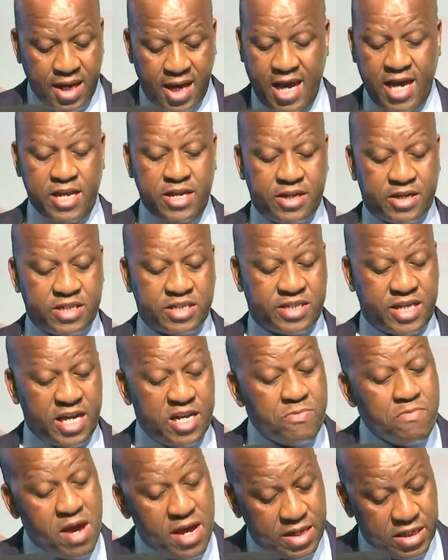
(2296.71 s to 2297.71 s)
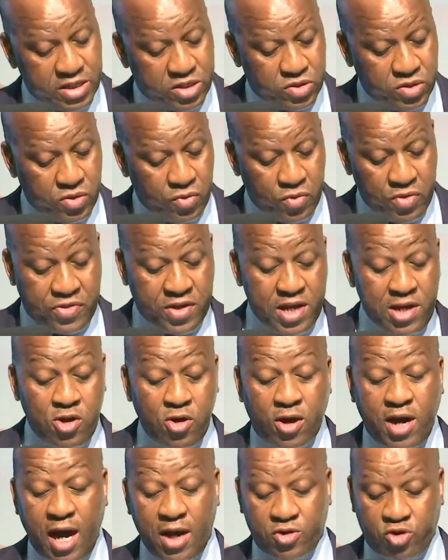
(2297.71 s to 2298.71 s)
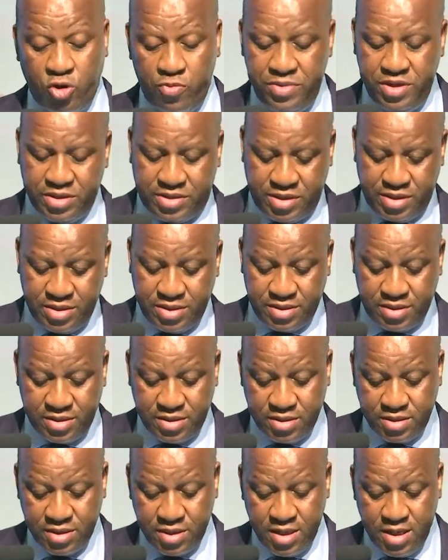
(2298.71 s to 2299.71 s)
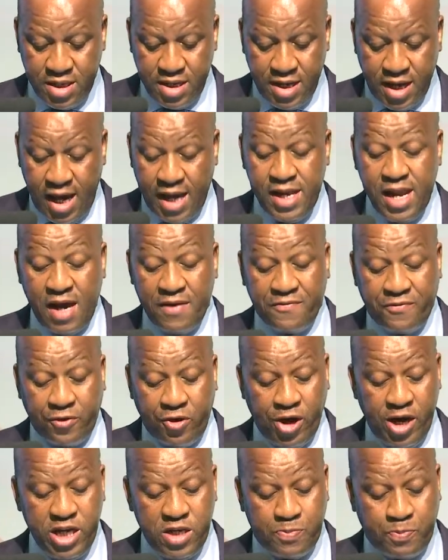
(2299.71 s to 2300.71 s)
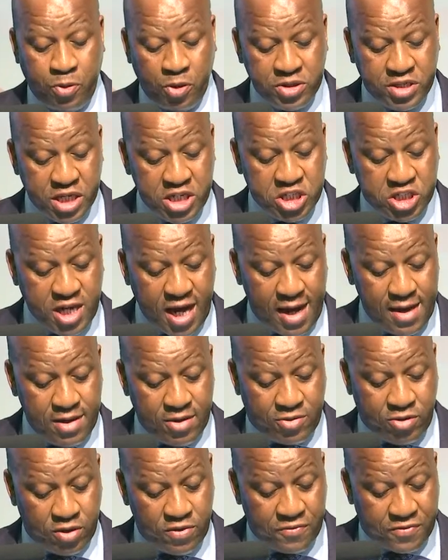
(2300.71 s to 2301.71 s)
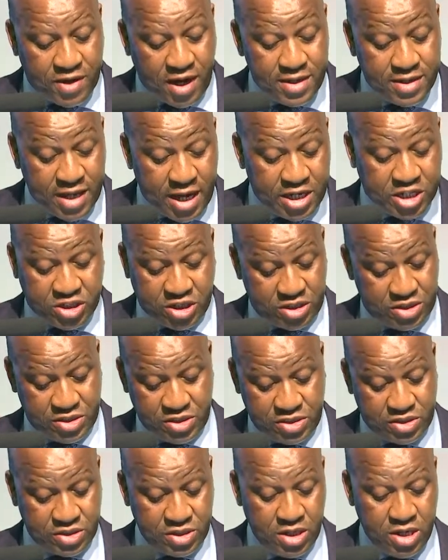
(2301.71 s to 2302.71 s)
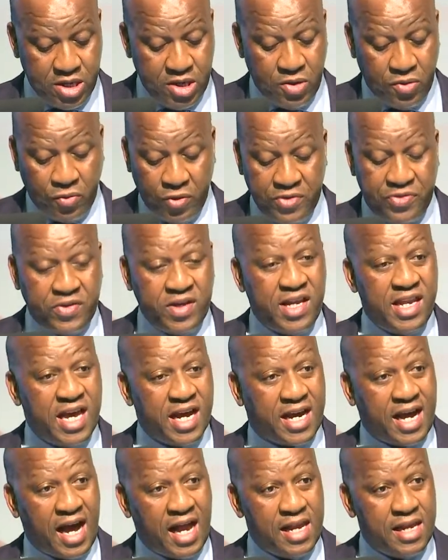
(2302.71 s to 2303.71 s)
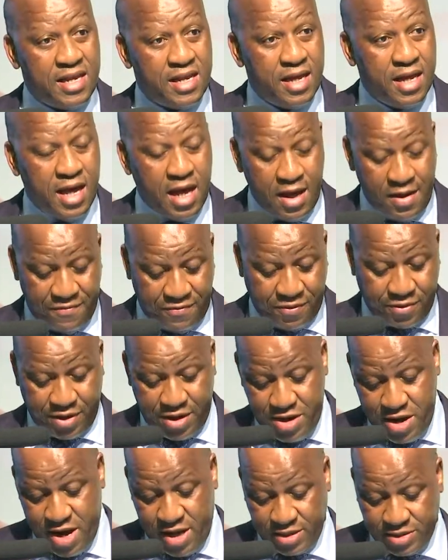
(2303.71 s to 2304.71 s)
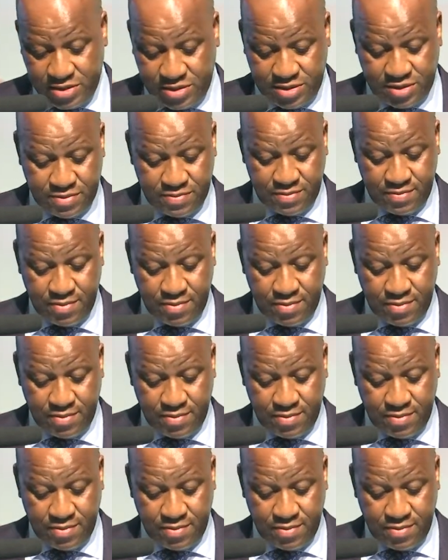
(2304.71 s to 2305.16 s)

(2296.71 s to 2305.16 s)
and resentment within local communities and avoid potential confrontations with illegal foreigners.